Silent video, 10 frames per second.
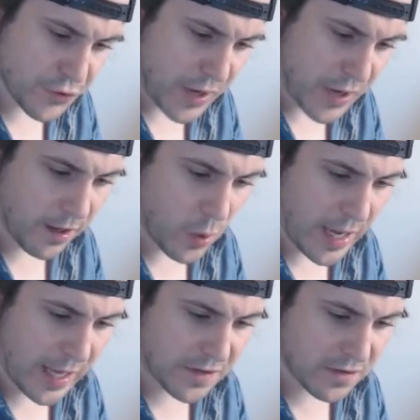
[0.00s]
Dragon
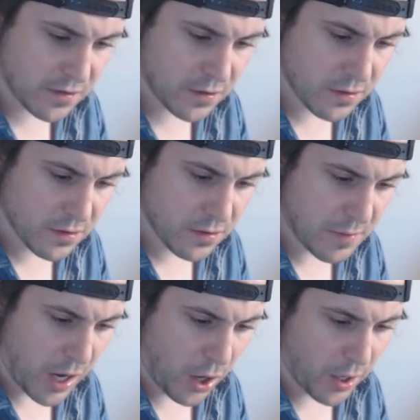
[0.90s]
Quest,
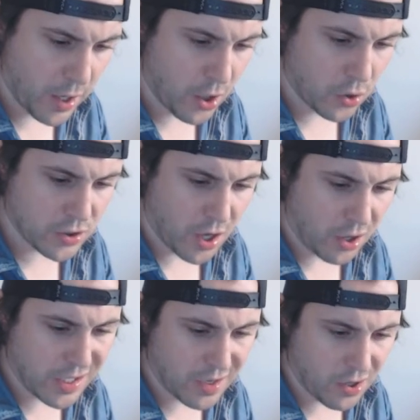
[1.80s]
Mario,
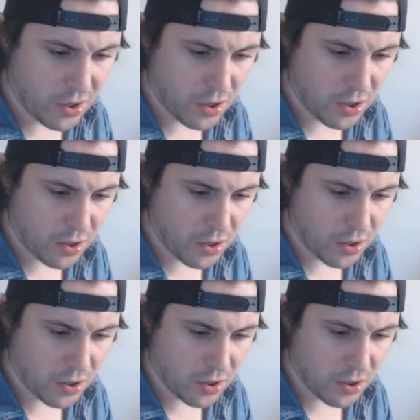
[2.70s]
Donkey
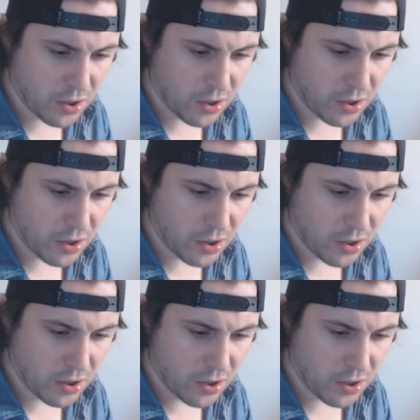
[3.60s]
Kong,
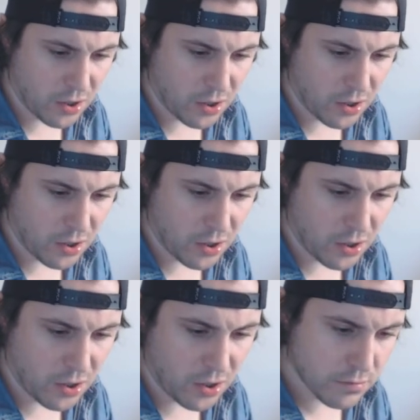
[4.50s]
Kirby,
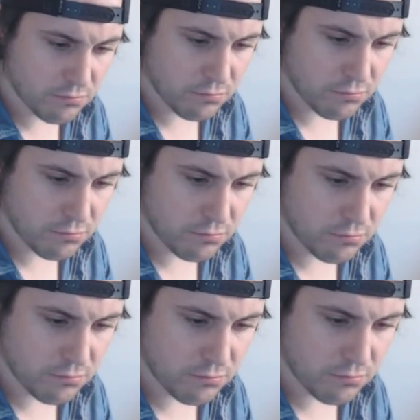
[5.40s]

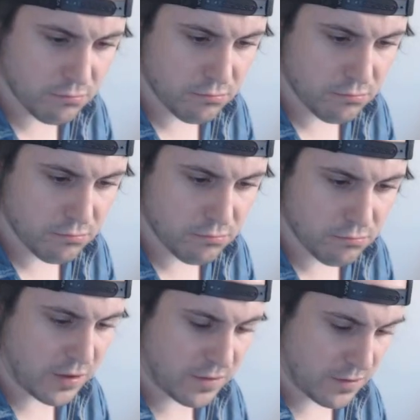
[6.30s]
bunch of different
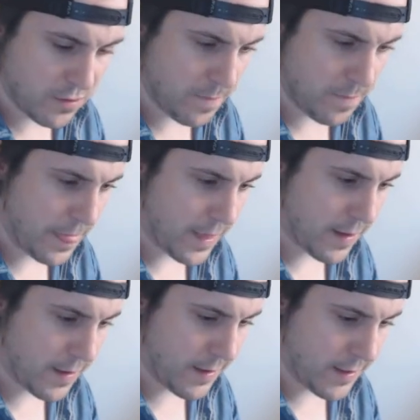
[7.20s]
series.
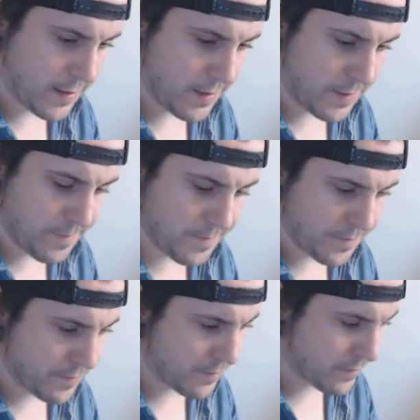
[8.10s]
Um,
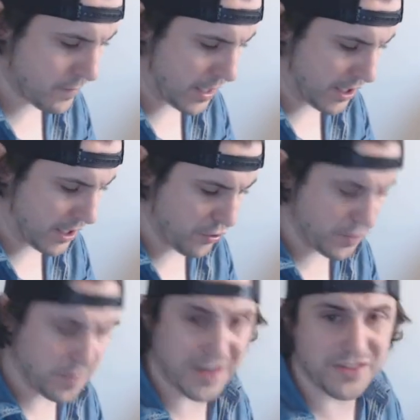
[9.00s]
and it's
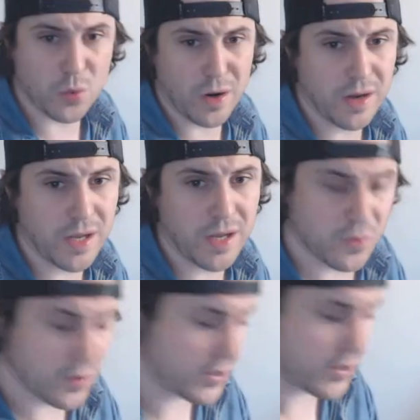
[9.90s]
produced by Square
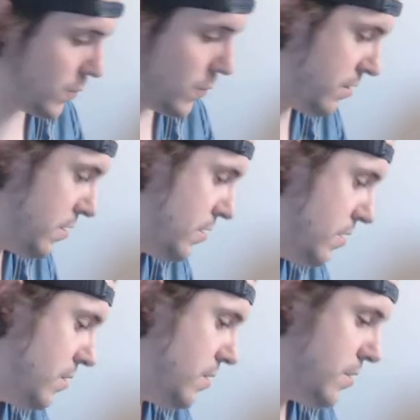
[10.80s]
Enix, which is weird.
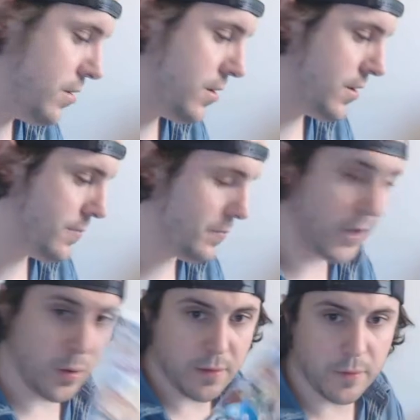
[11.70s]

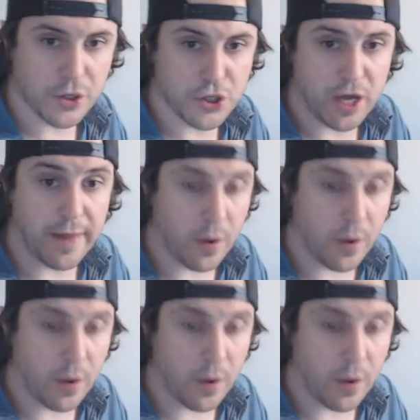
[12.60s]
Anyway, I'm going to try